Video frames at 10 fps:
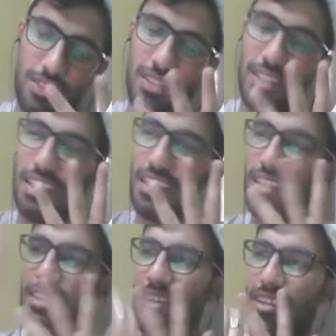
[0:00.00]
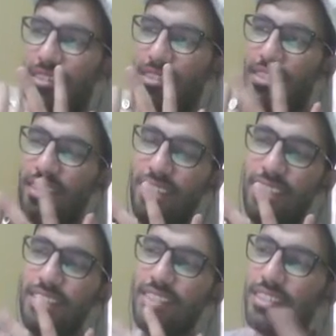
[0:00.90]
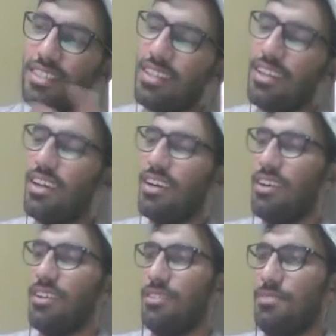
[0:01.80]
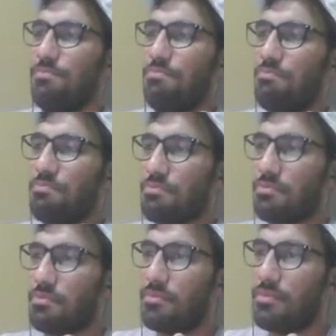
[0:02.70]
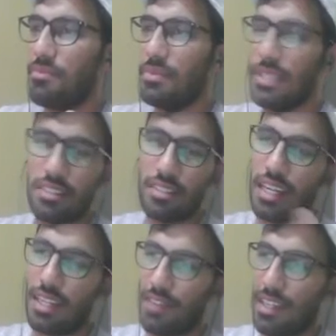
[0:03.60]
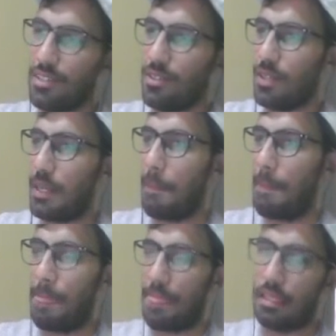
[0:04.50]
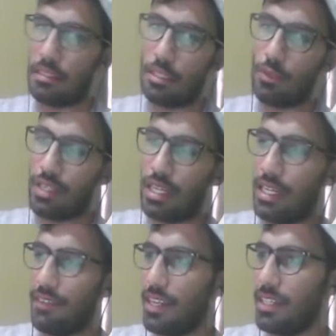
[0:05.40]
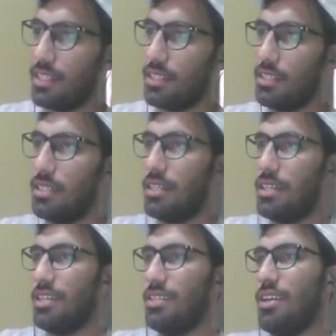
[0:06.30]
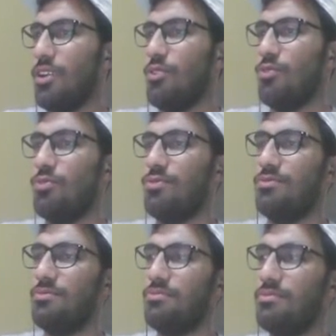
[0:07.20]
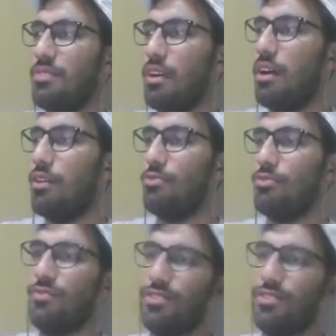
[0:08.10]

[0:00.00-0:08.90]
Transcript: generating, and the third is um, the stratifying. Okay, that's how we can divide it. Now, how to